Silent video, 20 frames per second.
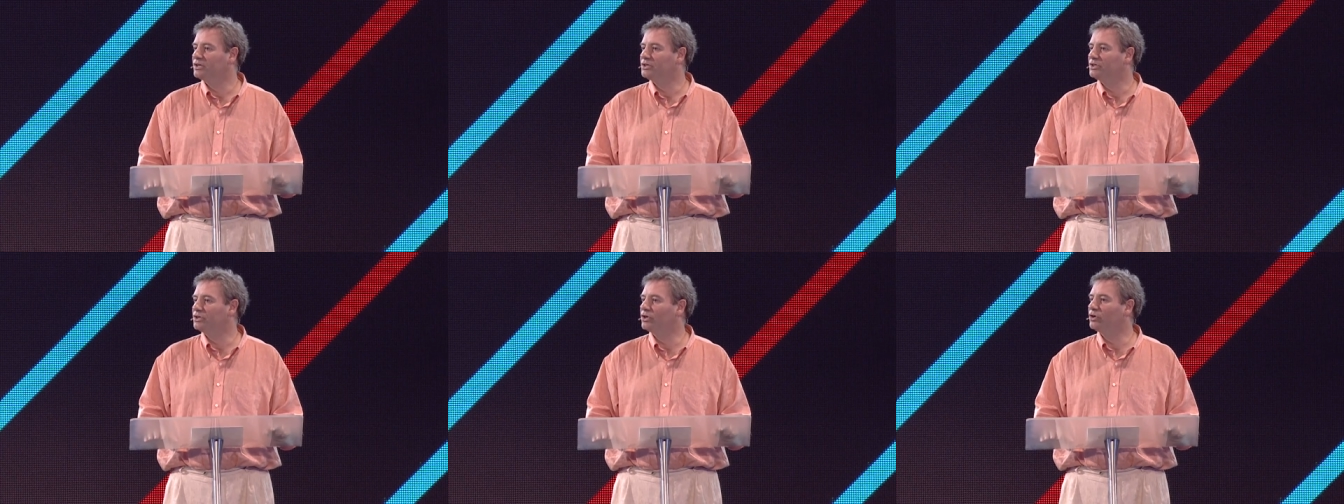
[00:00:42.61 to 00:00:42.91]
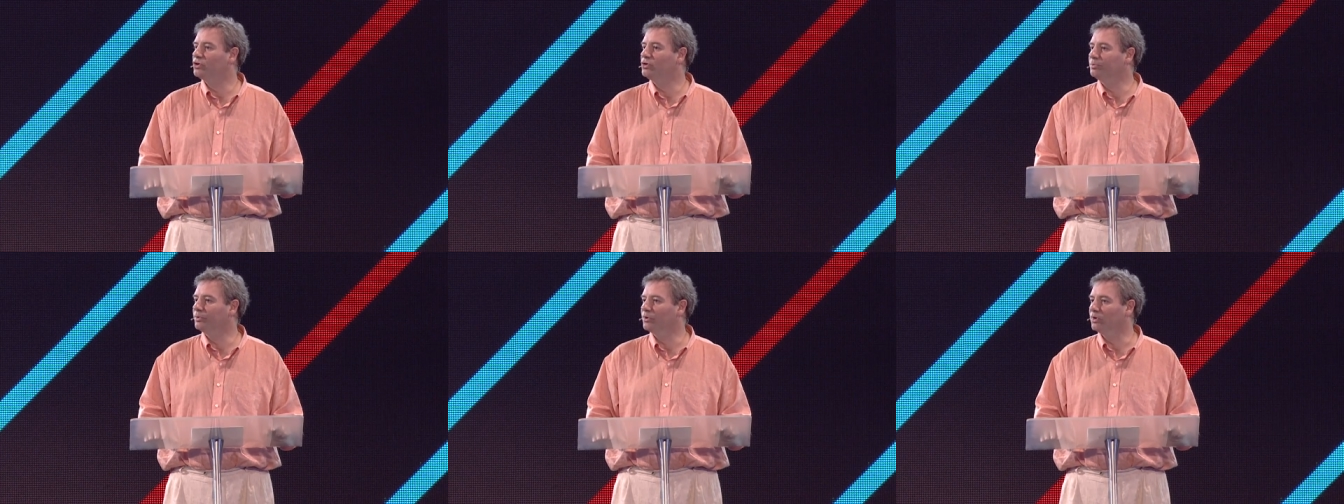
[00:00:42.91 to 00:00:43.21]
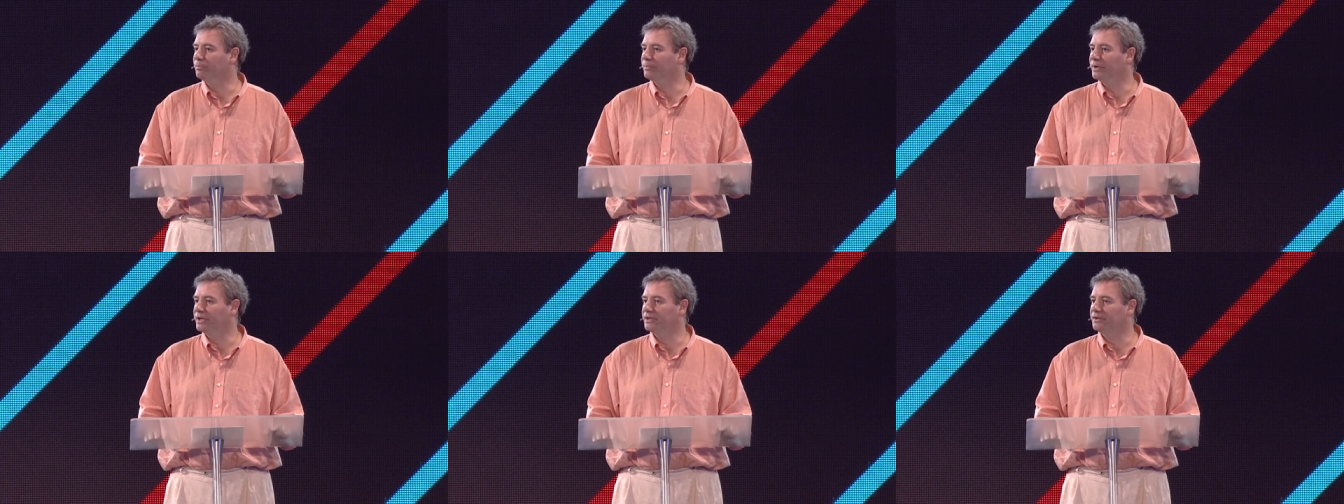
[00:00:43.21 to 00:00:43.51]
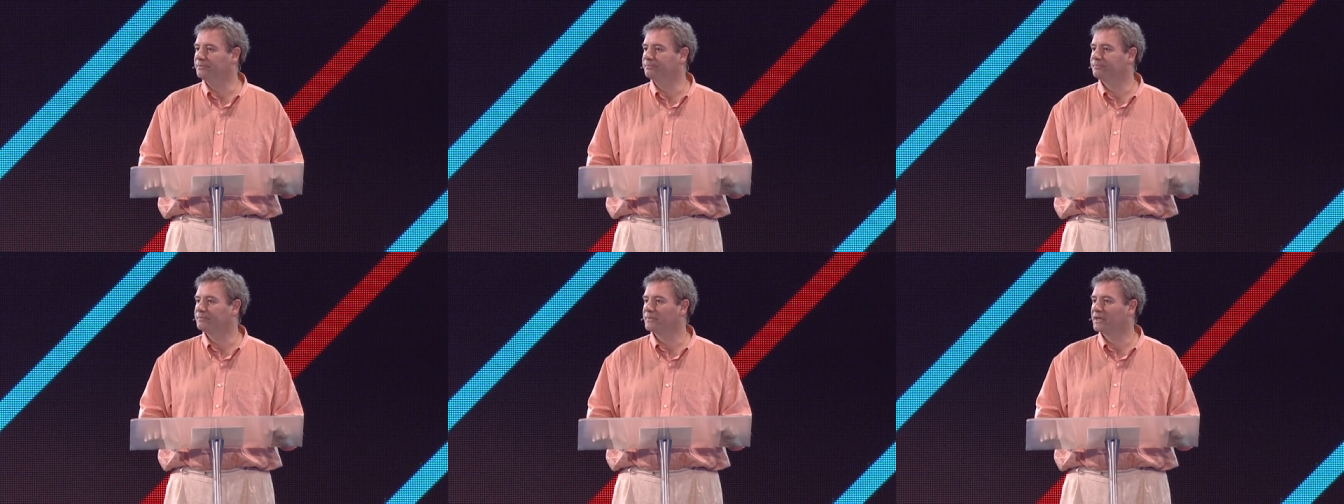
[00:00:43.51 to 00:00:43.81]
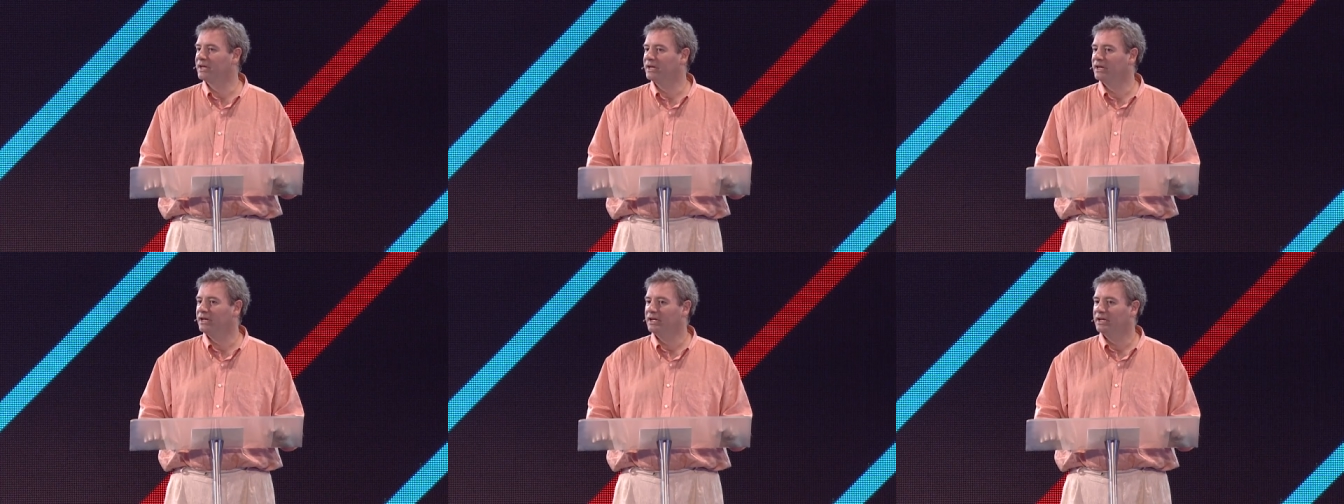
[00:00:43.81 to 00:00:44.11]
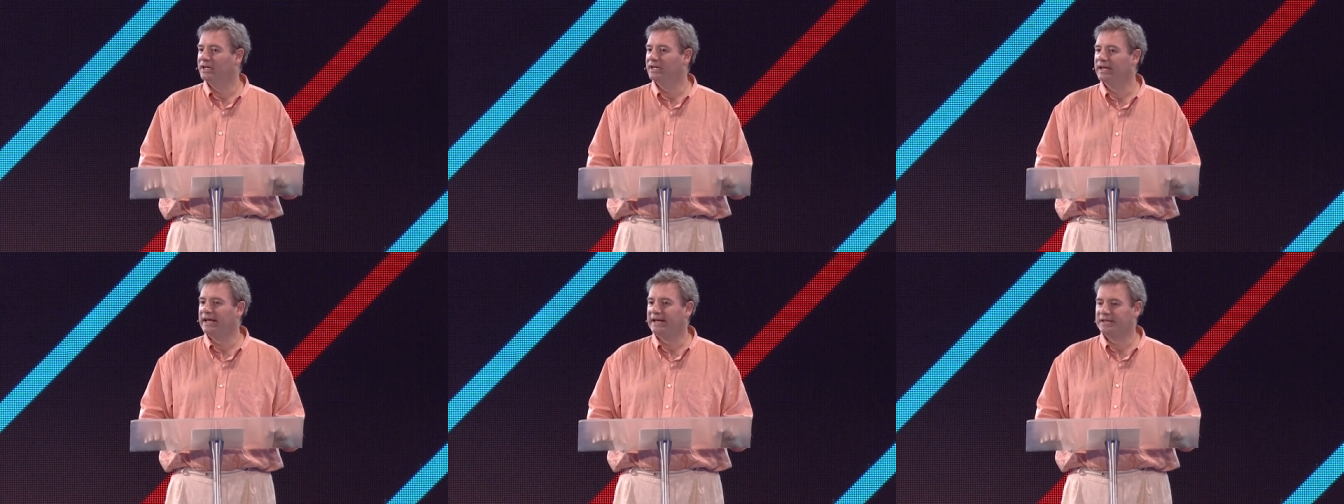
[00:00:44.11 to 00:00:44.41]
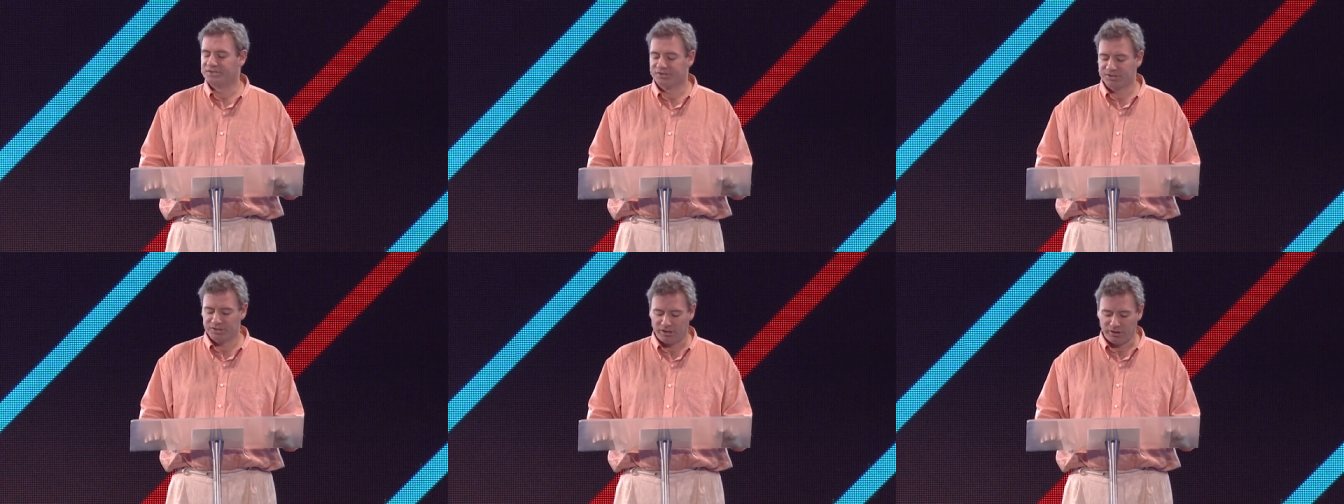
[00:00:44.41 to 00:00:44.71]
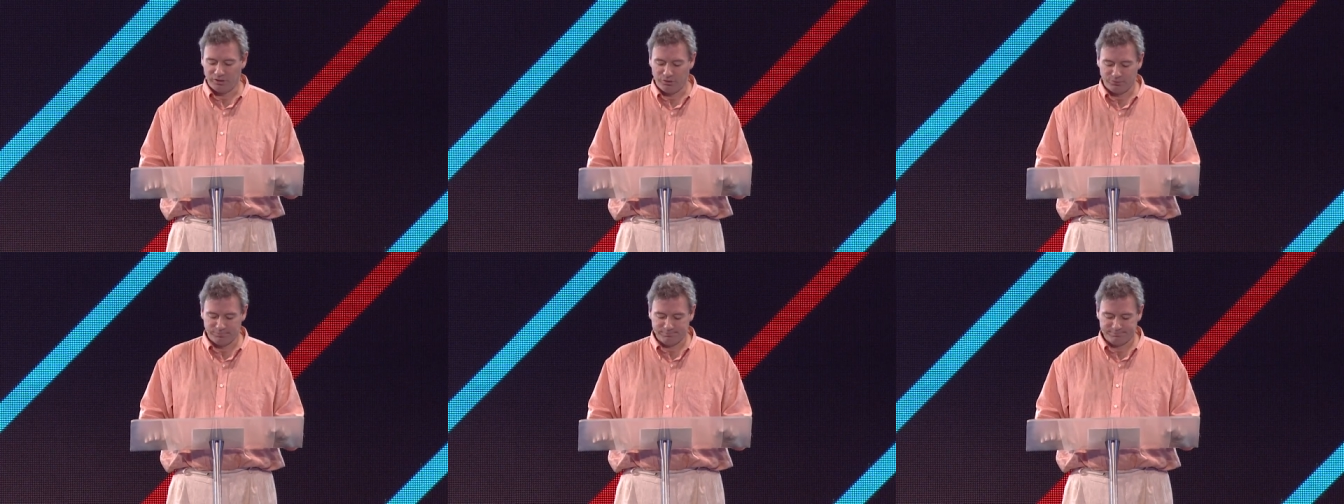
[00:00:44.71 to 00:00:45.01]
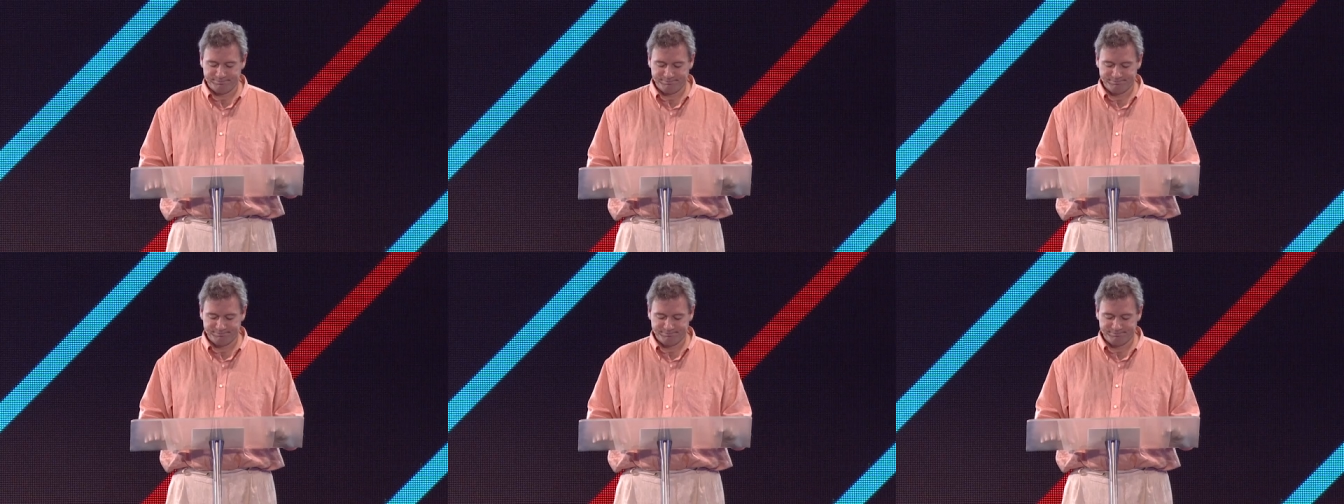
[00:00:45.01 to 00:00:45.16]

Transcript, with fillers: nobleman, Laszlo.